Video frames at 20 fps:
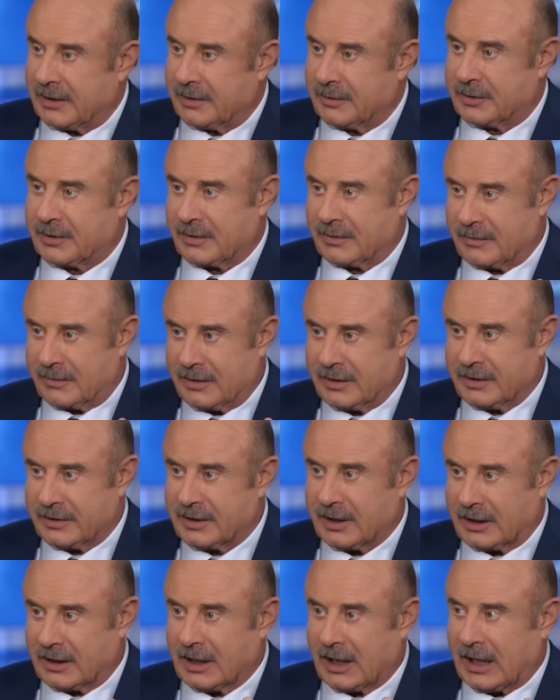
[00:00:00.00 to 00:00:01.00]
this
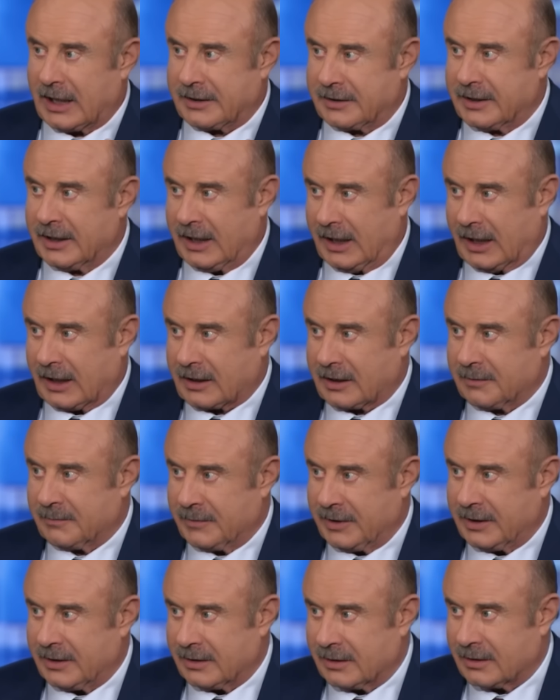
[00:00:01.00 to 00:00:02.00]
is not a duck. I
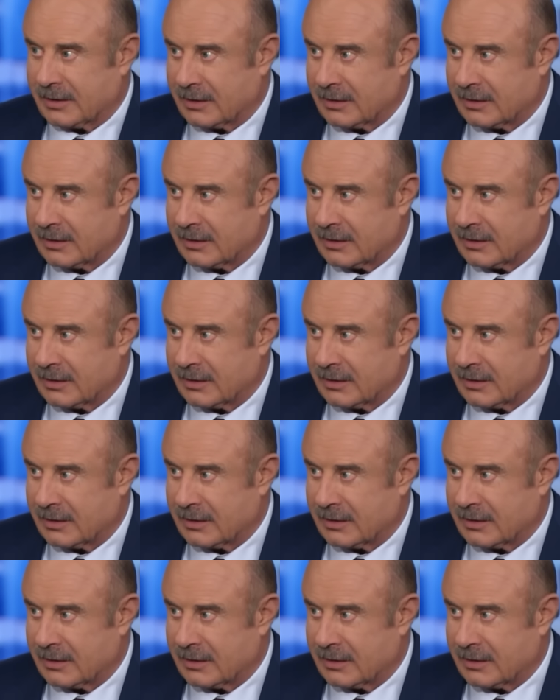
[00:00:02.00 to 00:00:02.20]
mean,